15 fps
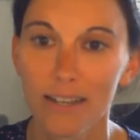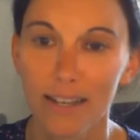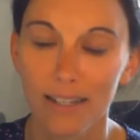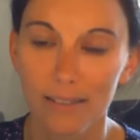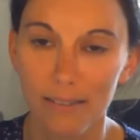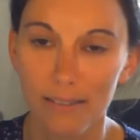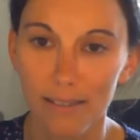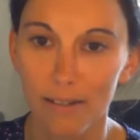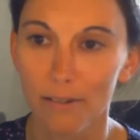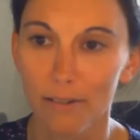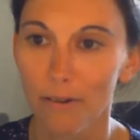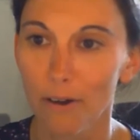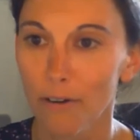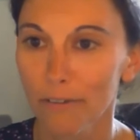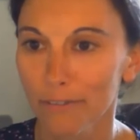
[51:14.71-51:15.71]
And so
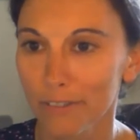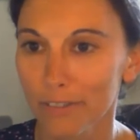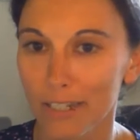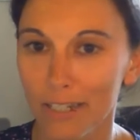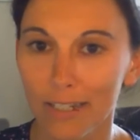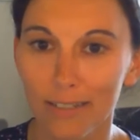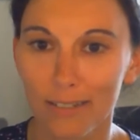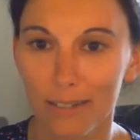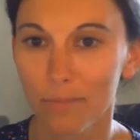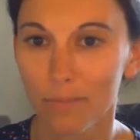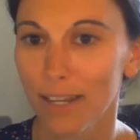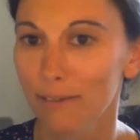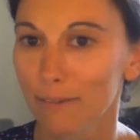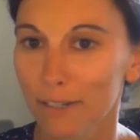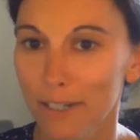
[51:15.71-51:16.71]
hopefully
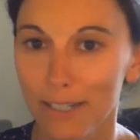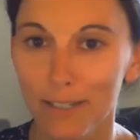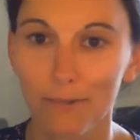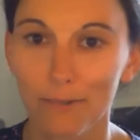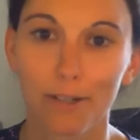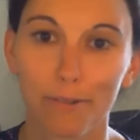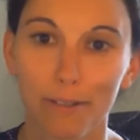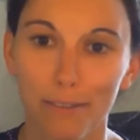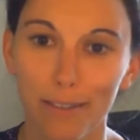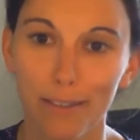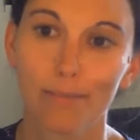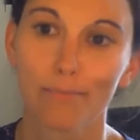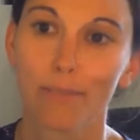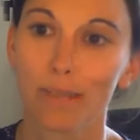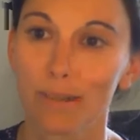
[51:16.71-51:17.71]
someday we'll get to work with
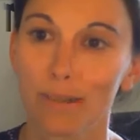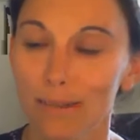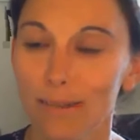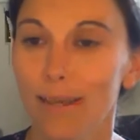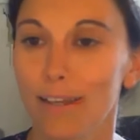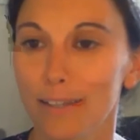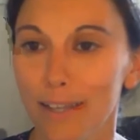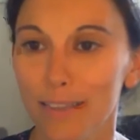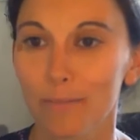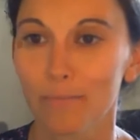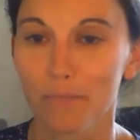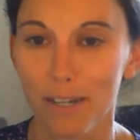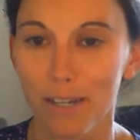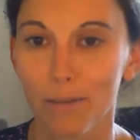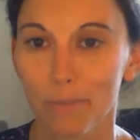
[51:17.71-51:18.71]
them and, and get them
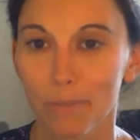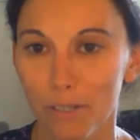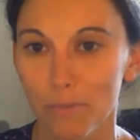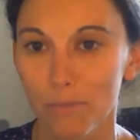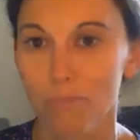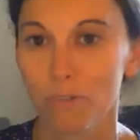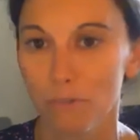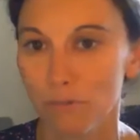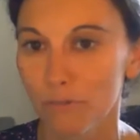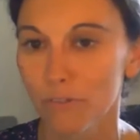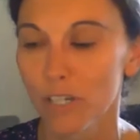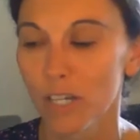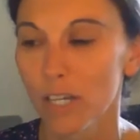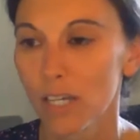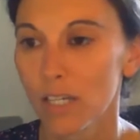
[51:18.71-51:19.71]
to help us move
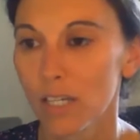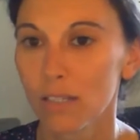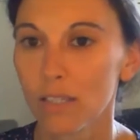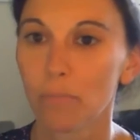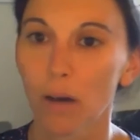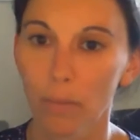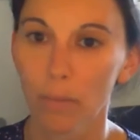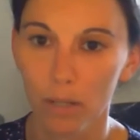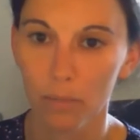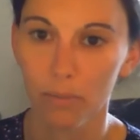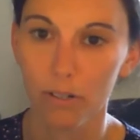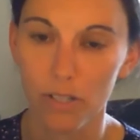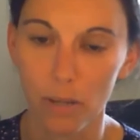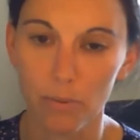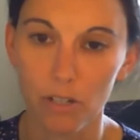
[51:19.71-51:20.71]
the public
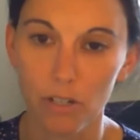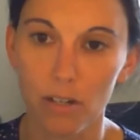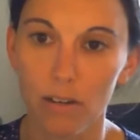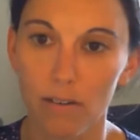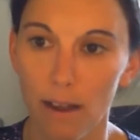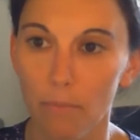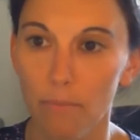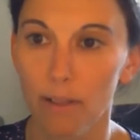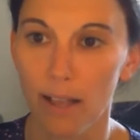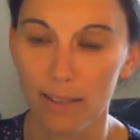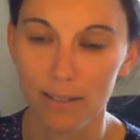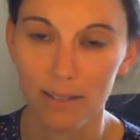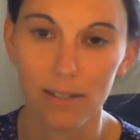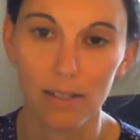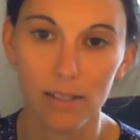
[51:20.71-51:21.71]
perception around
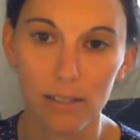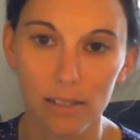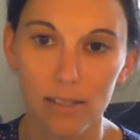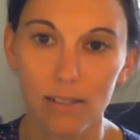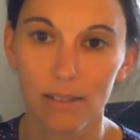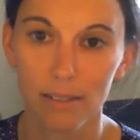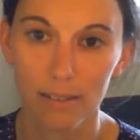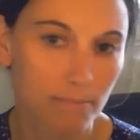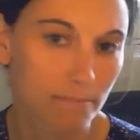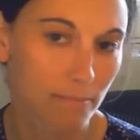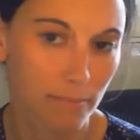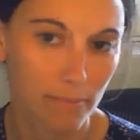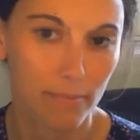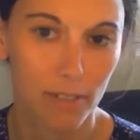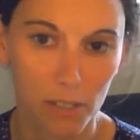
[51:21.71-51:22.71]
plastics
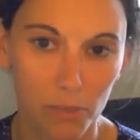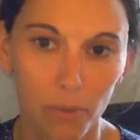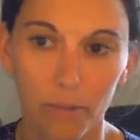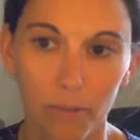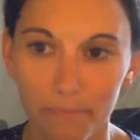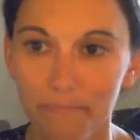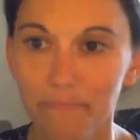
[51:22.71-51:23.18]
as well.